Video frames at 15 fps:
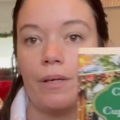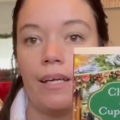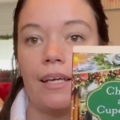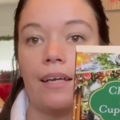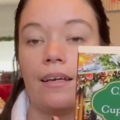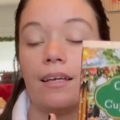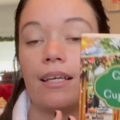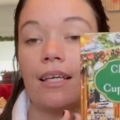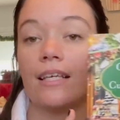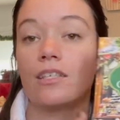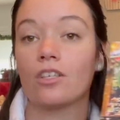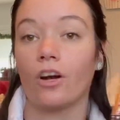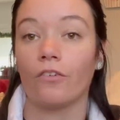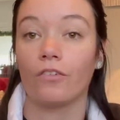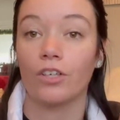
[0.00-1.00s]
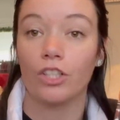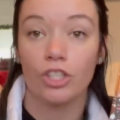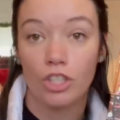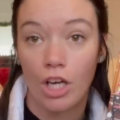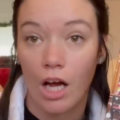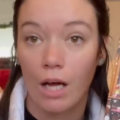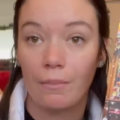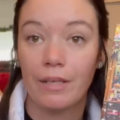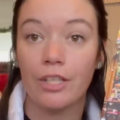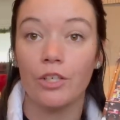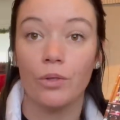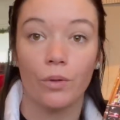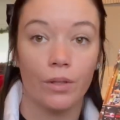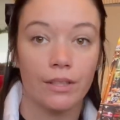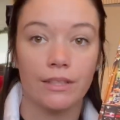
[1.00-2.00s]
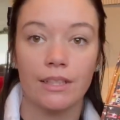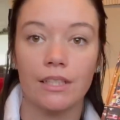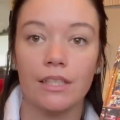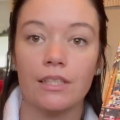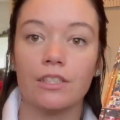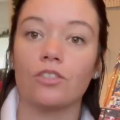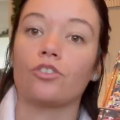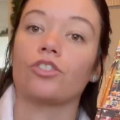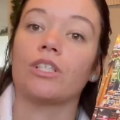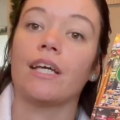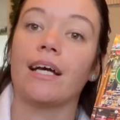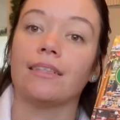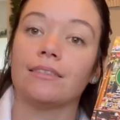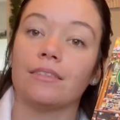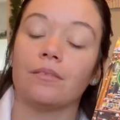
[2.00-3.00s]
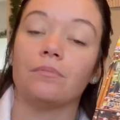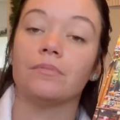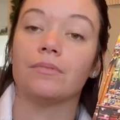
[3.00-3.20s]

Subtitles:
and he is offered a job in New York City, so she has to